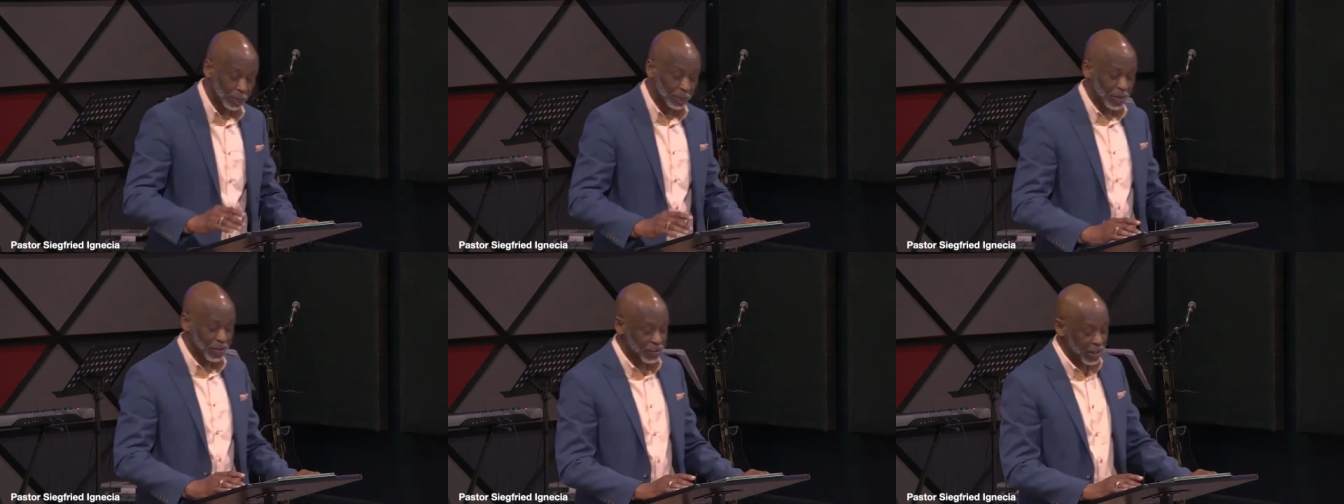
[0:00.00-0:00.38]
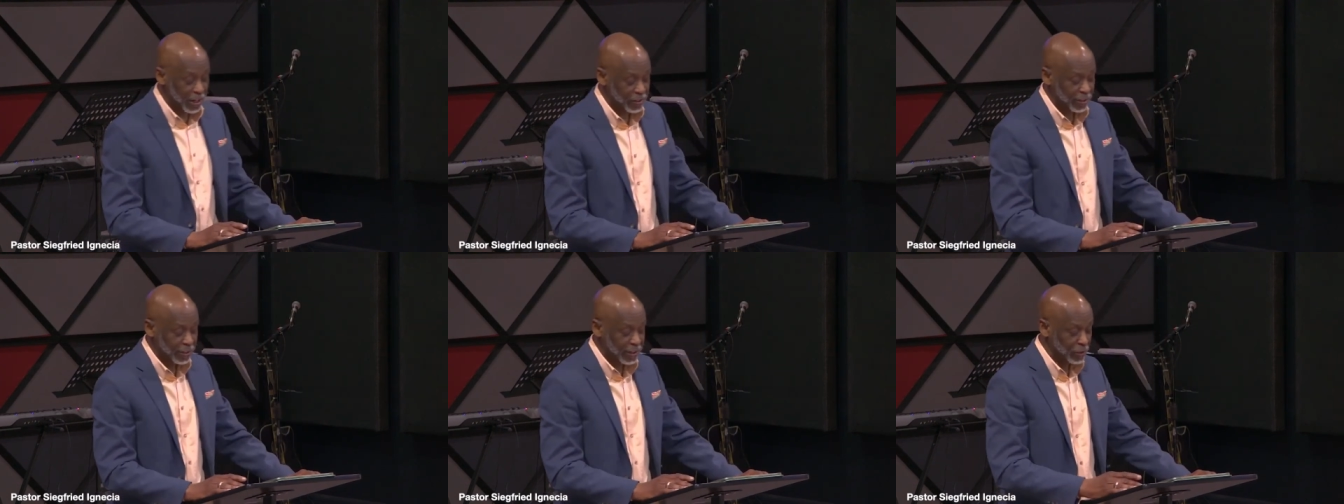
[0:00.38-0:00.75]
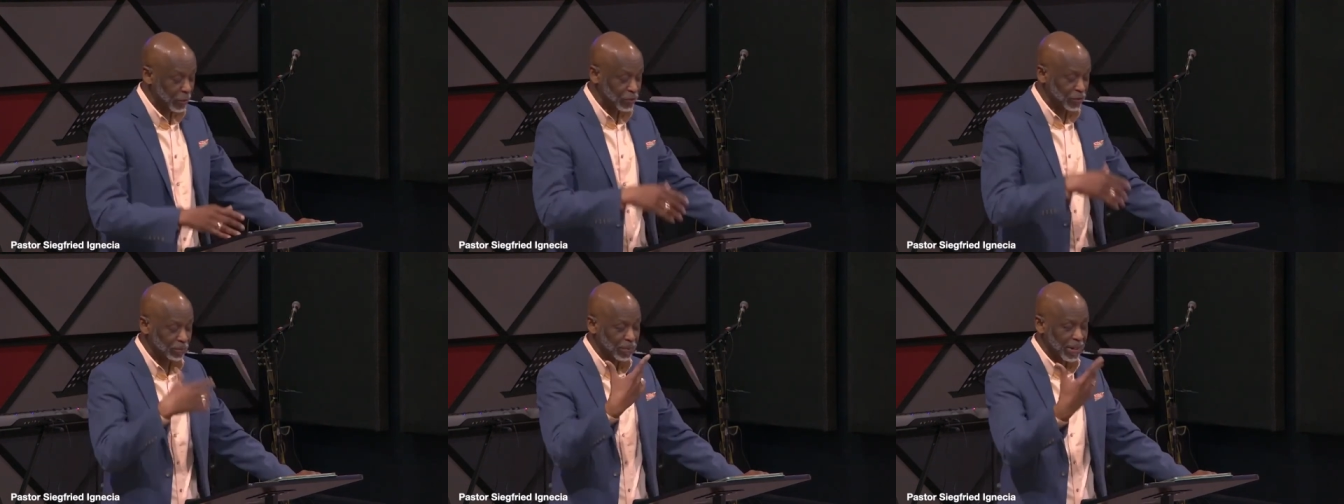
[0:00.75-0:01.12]
in a conversation,
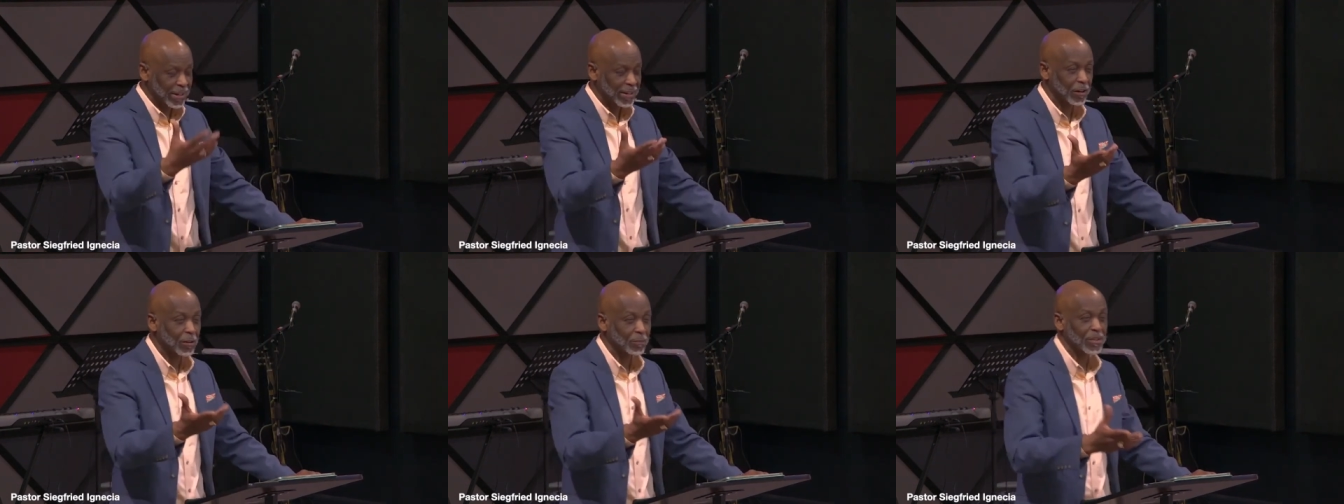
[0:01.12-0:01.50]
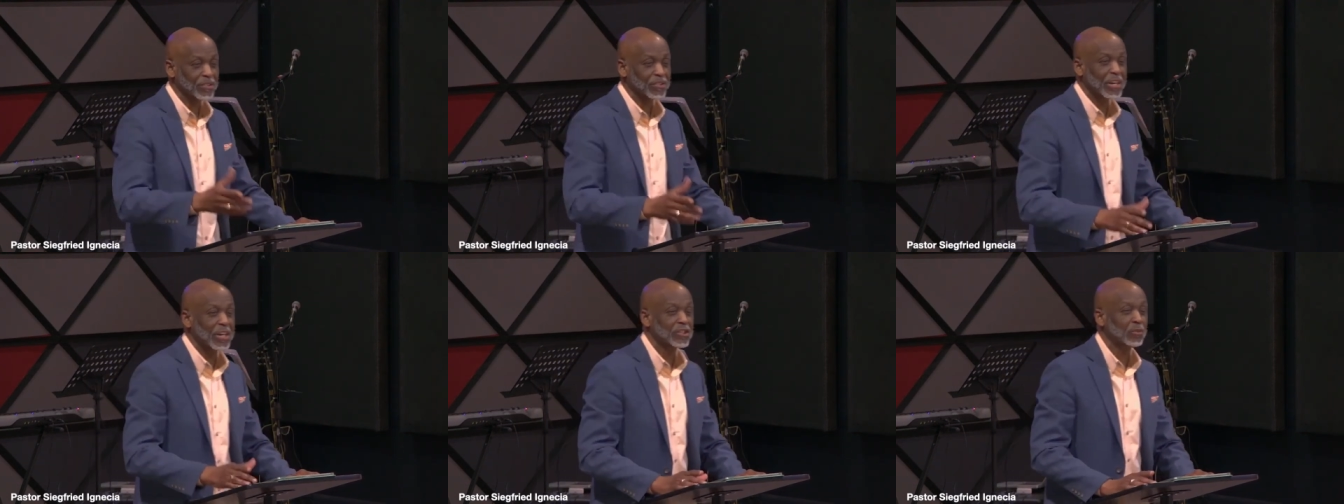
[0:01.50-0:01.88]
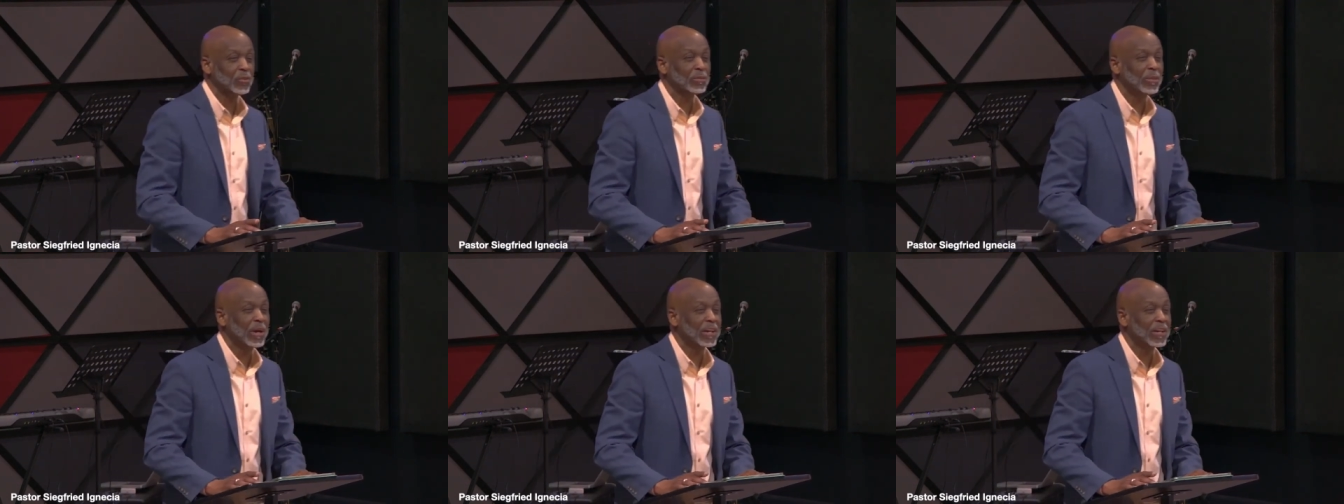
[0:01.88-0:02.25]
this wasn't planned, a
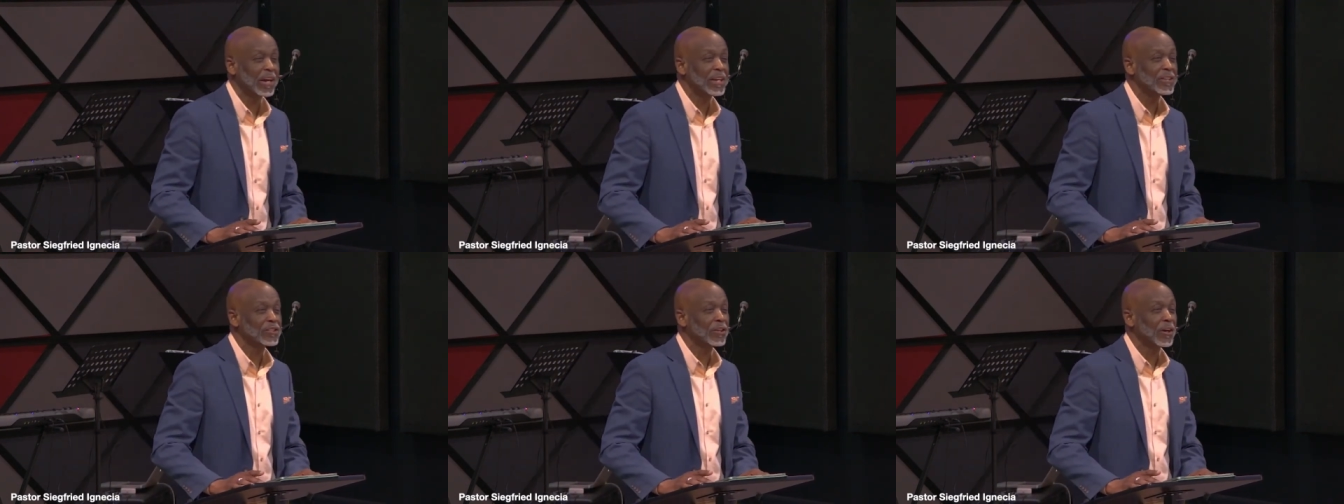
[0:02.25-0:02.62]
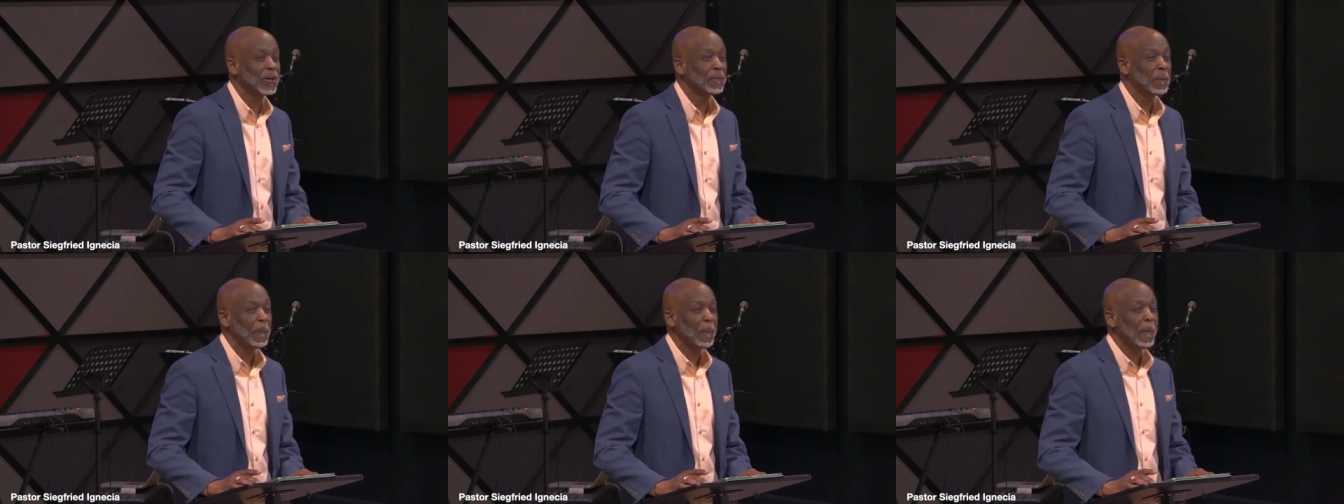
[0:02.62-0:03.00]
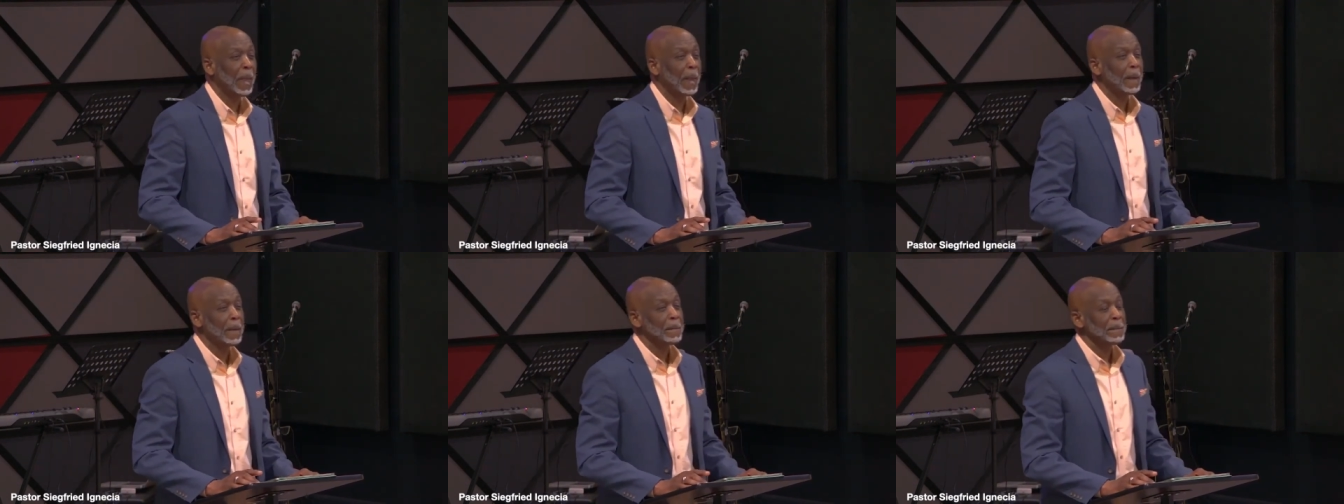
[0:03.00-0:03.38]
conversation with my grandson,
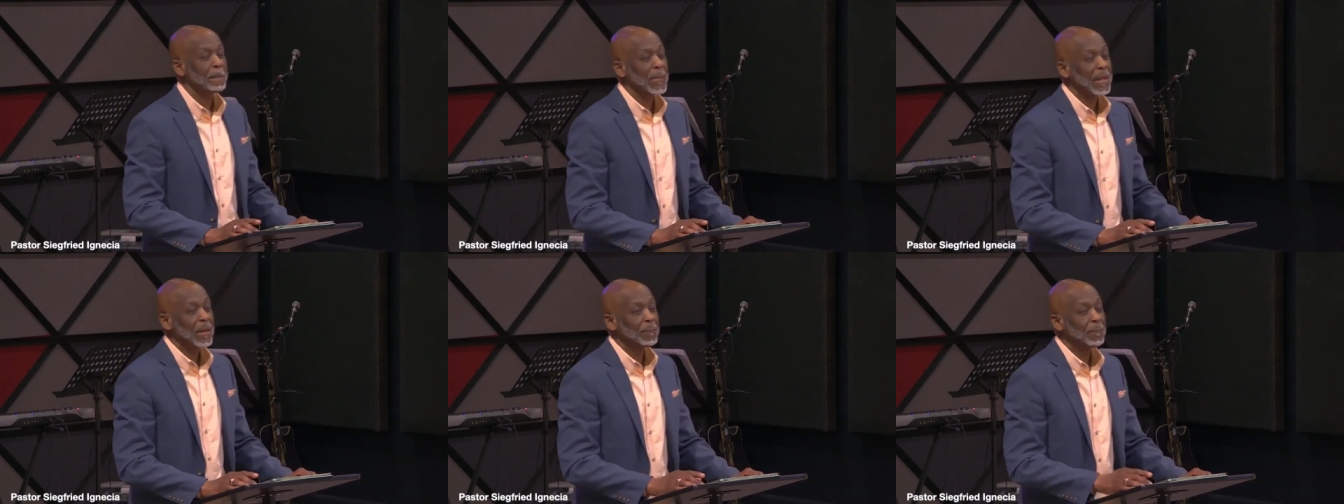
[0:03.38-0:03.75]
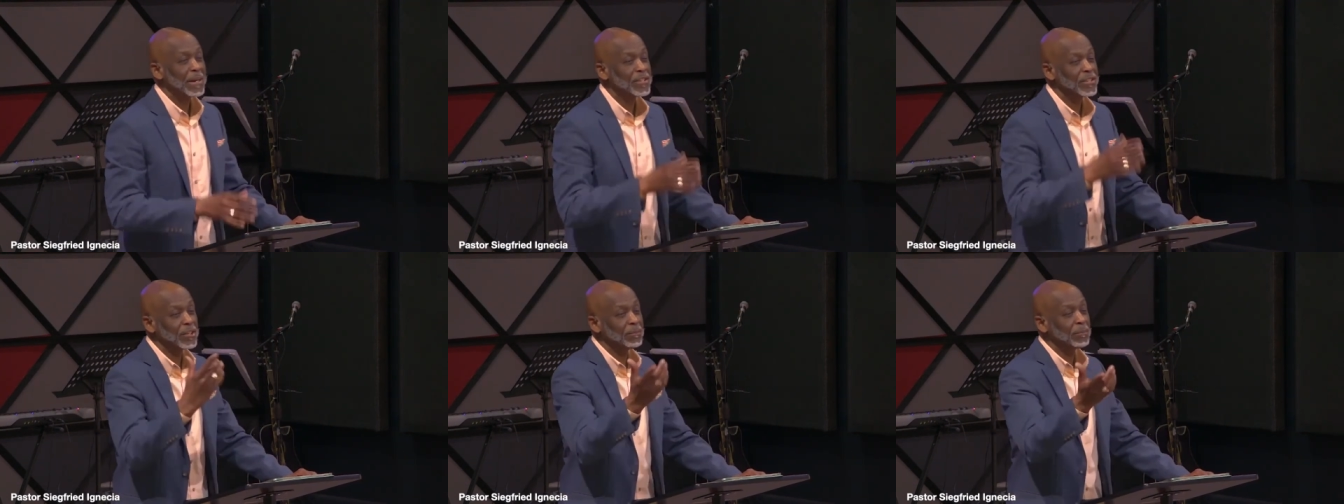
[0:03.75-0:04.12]
my